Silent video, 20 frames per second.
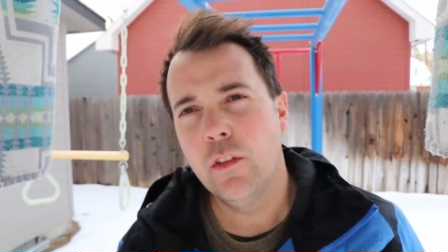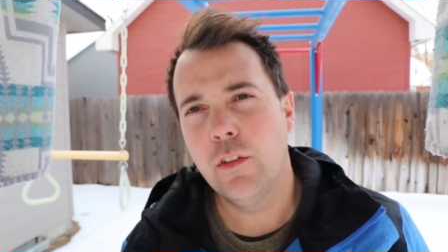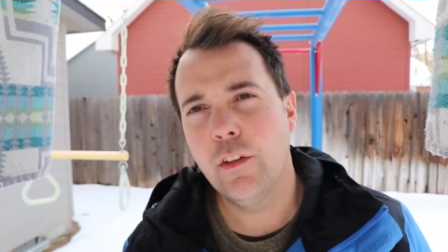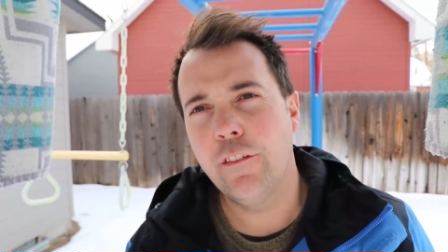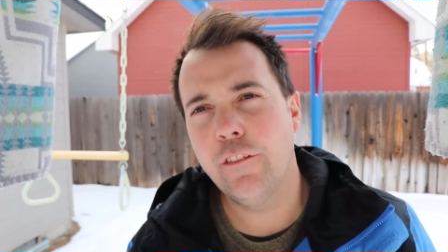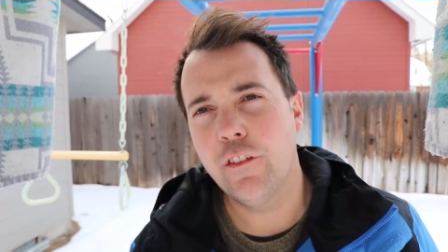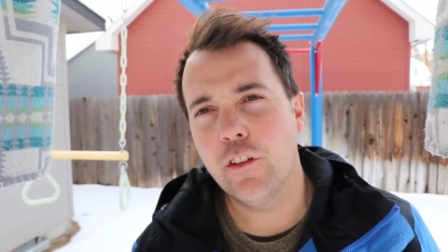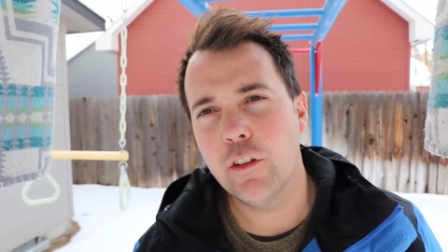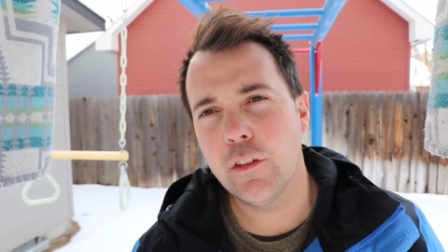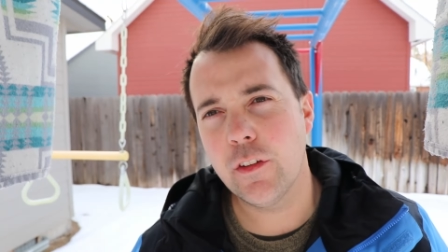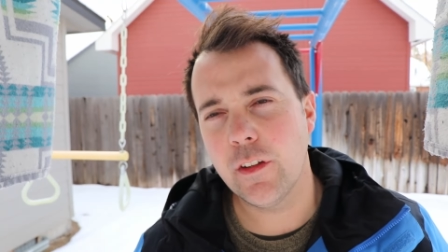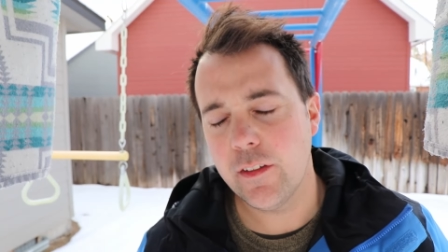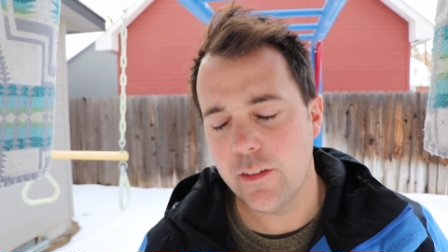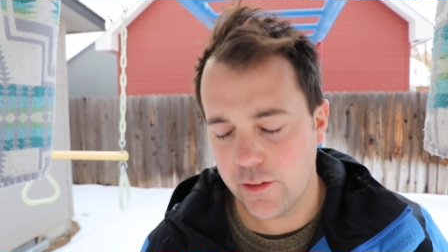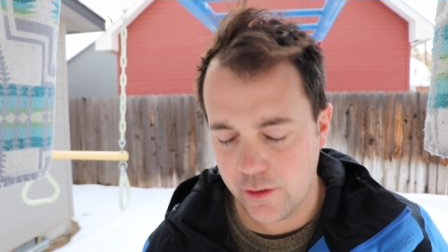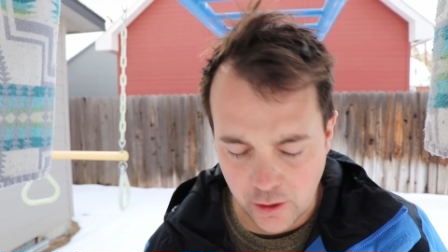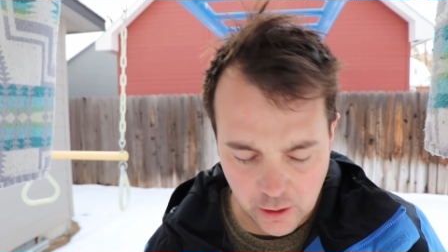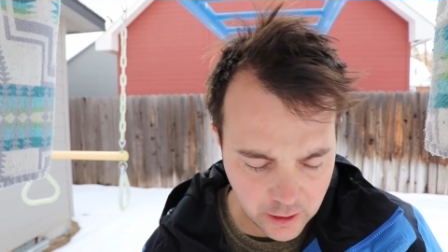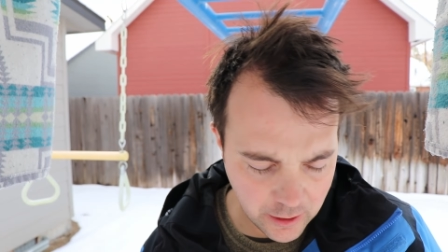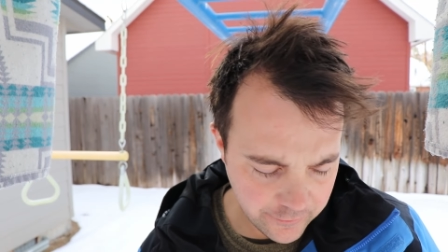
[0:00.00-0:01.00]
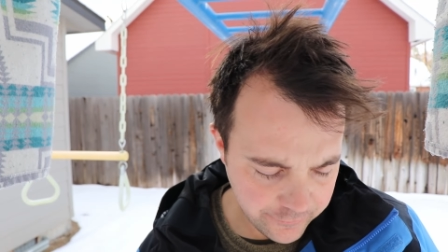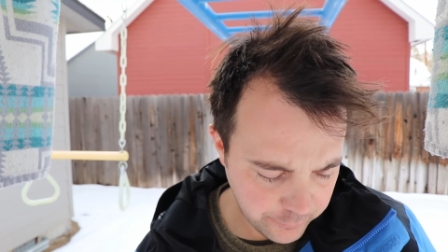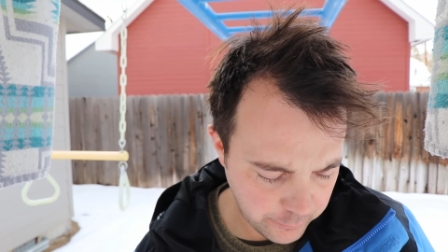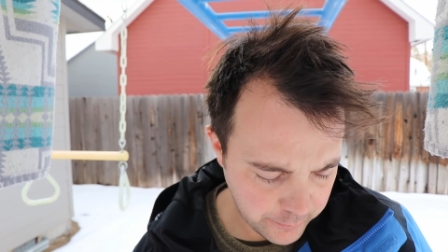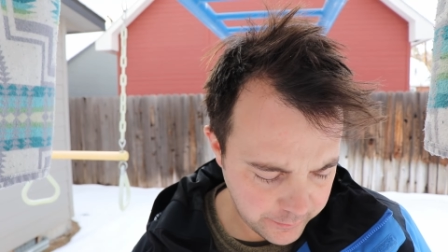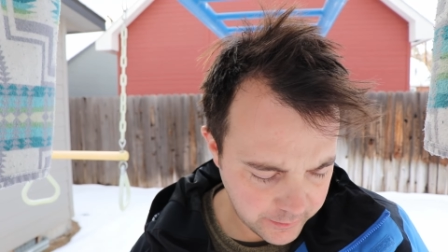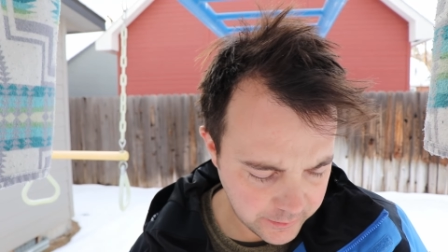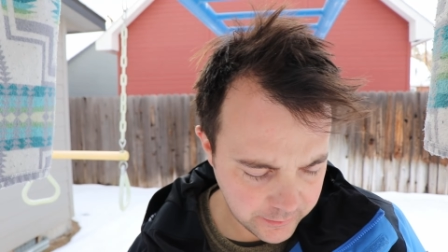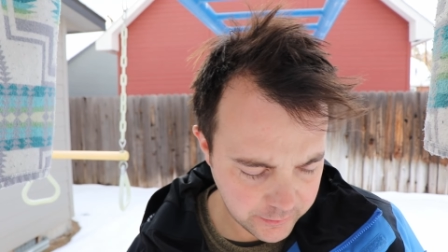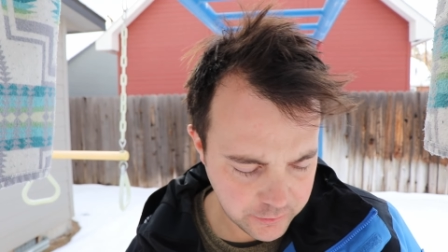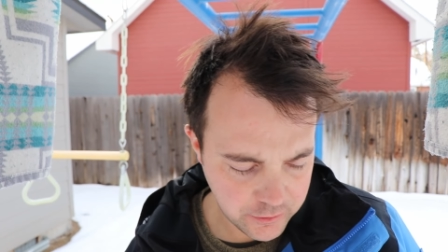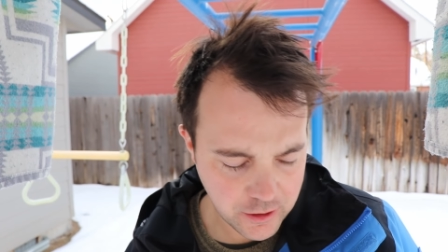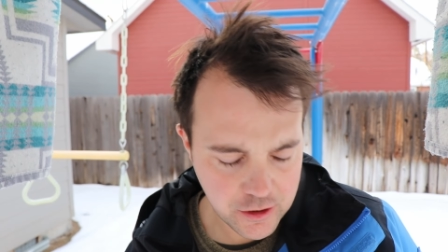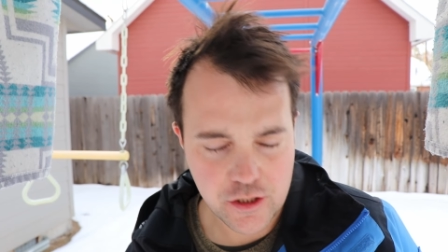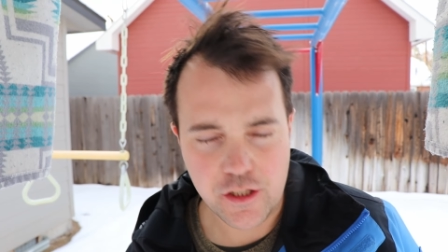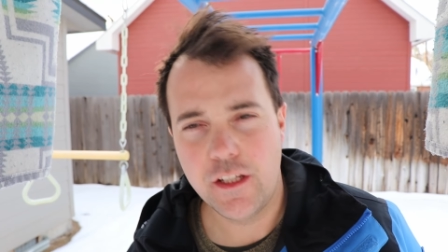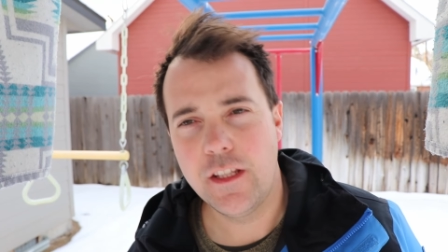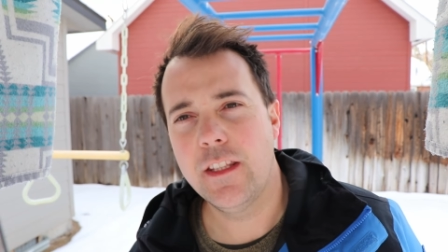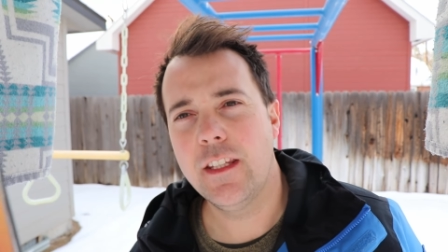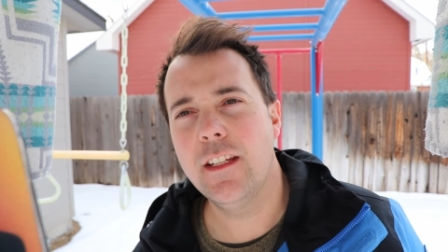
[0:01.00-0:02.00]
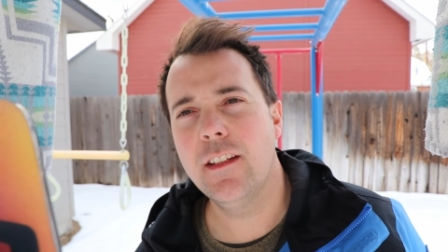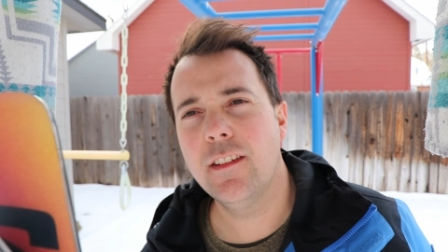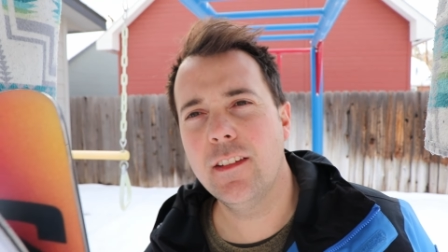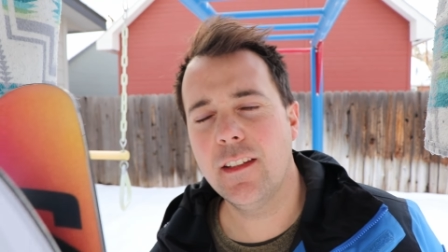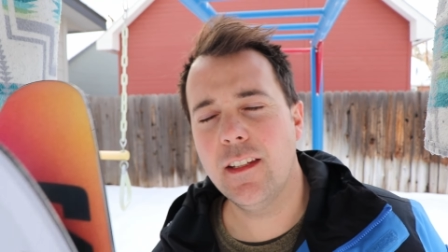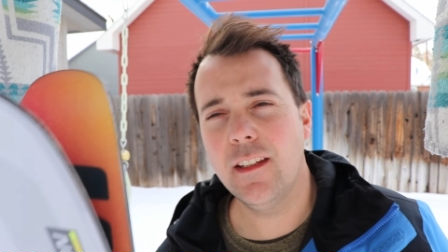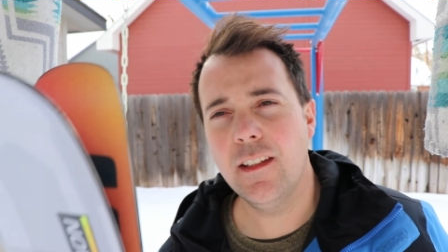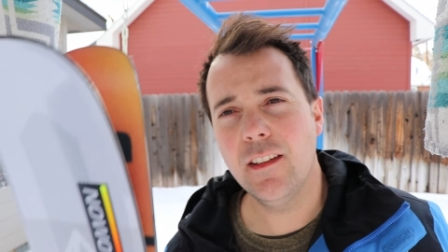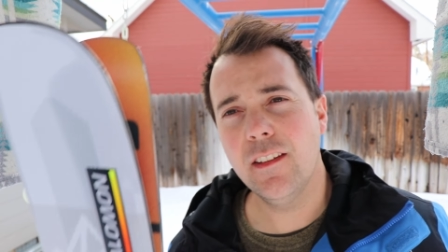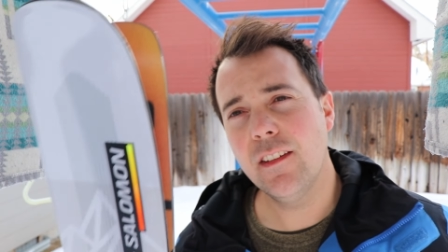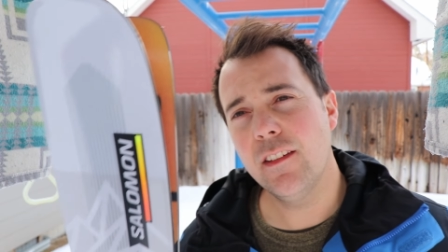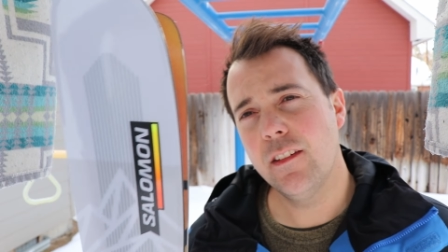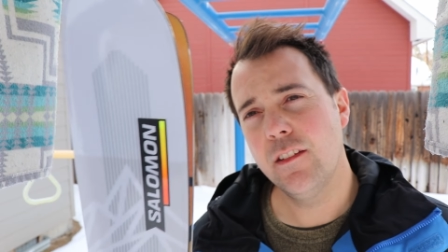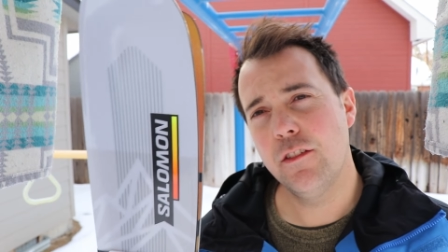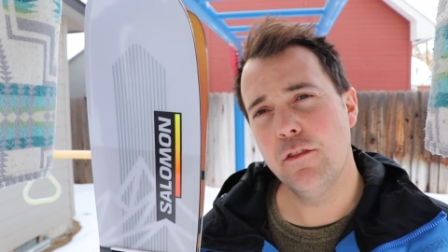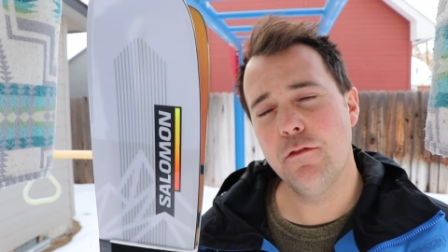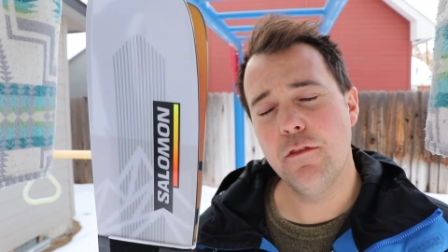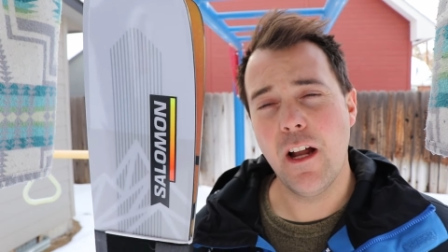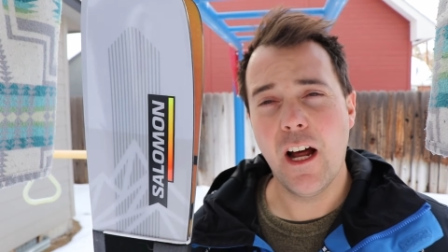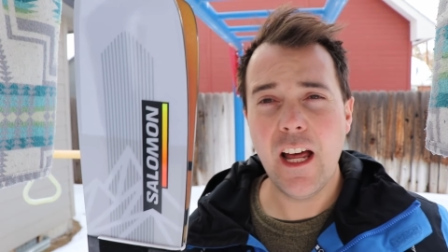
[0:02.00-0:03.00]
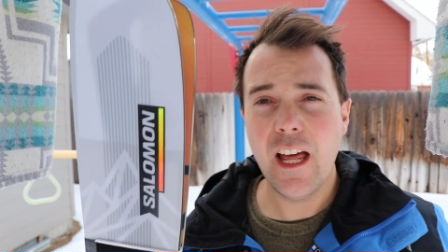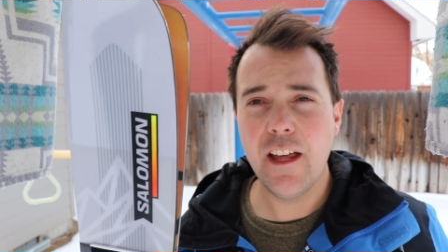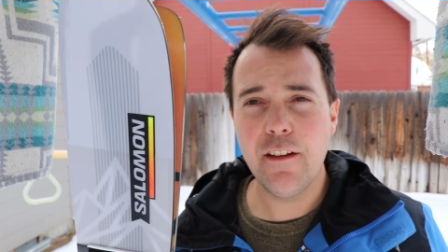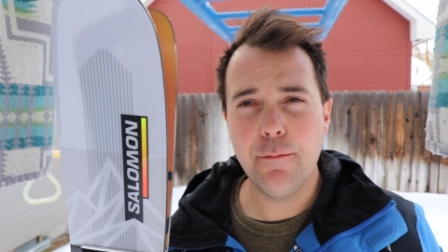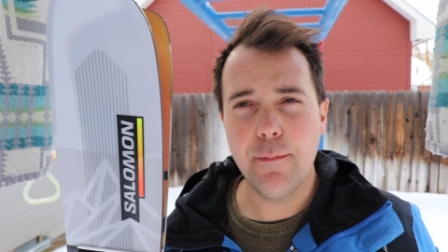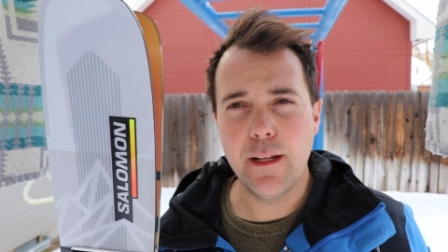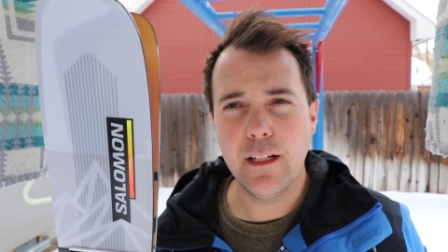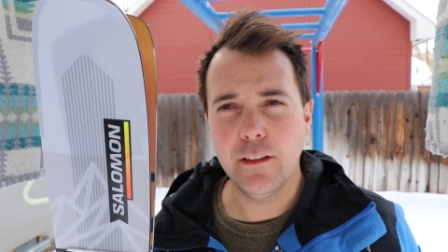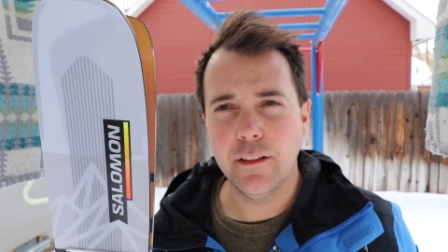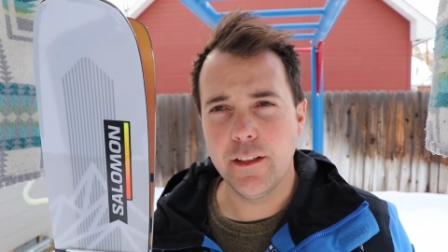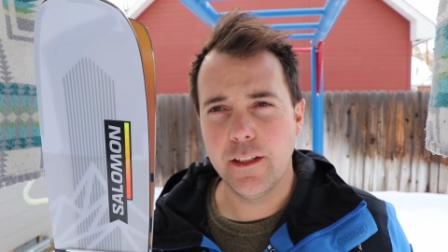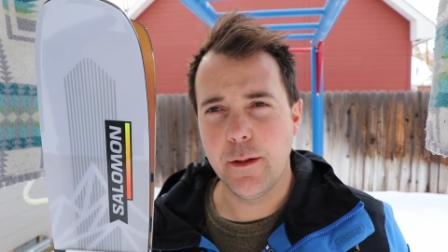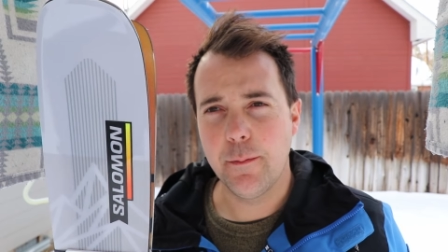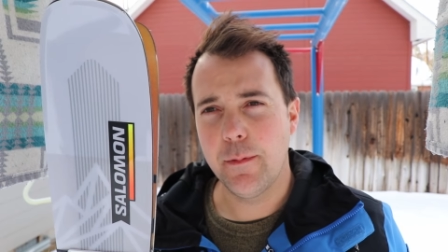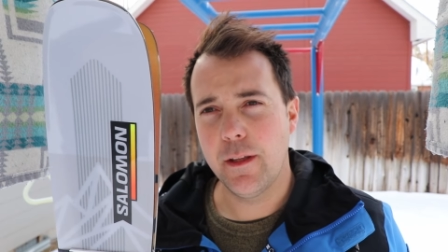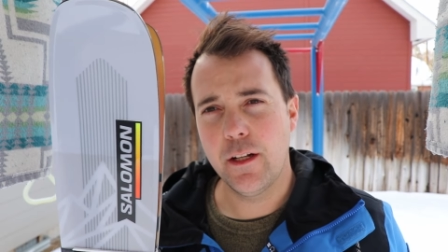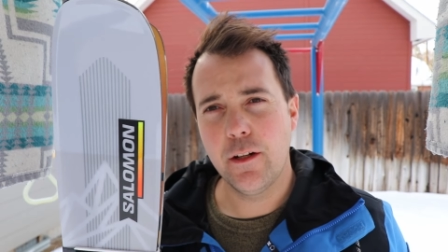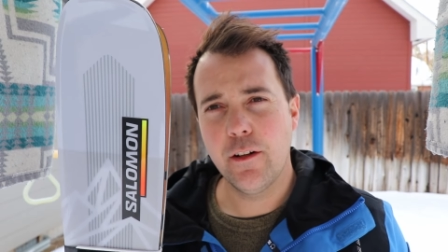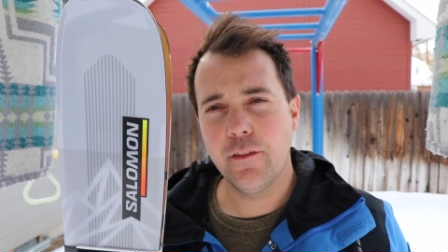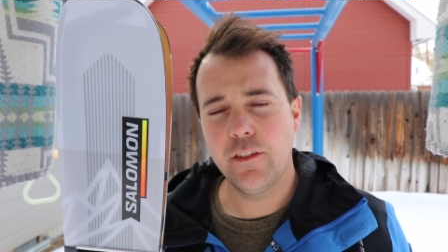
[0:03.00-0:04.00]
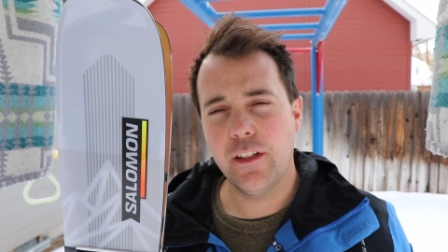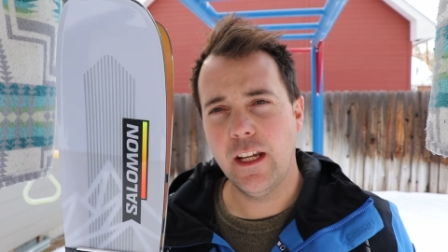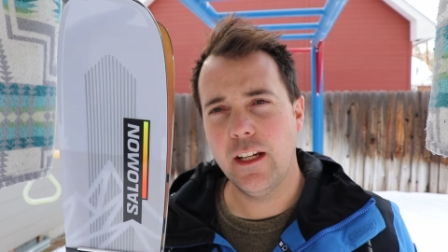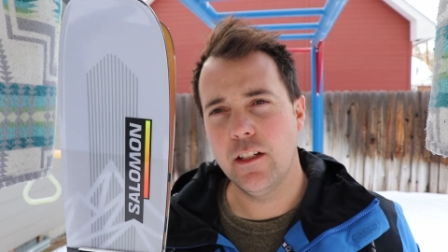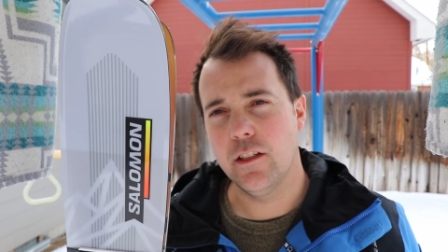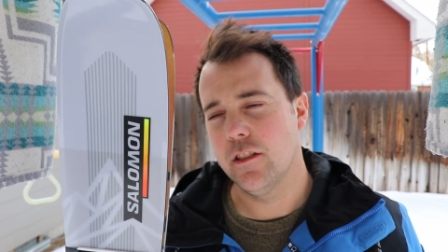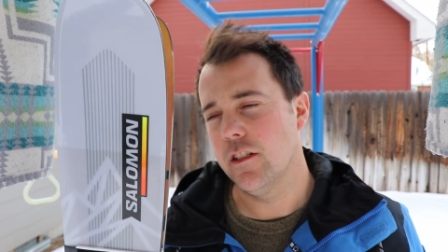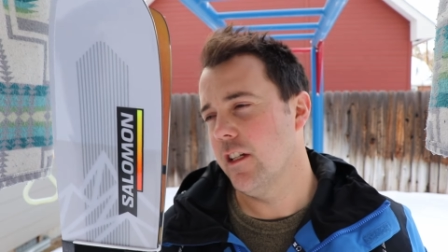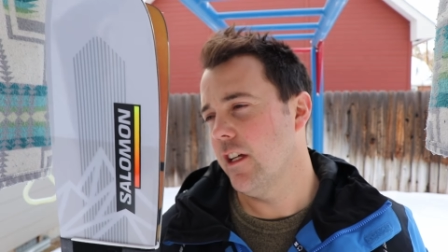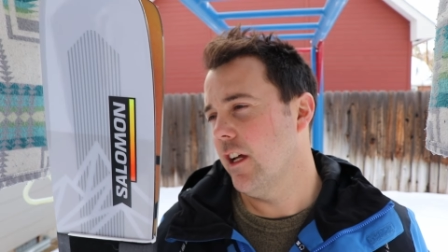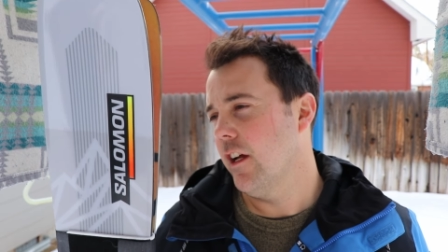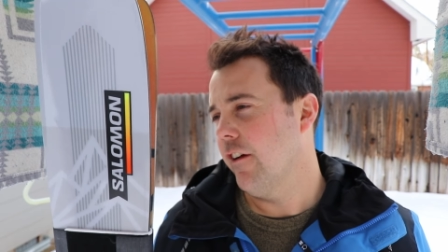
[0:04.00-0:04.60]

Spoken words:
So first, let's start off with construction. These skis do not have metal in them. They don't have titanium.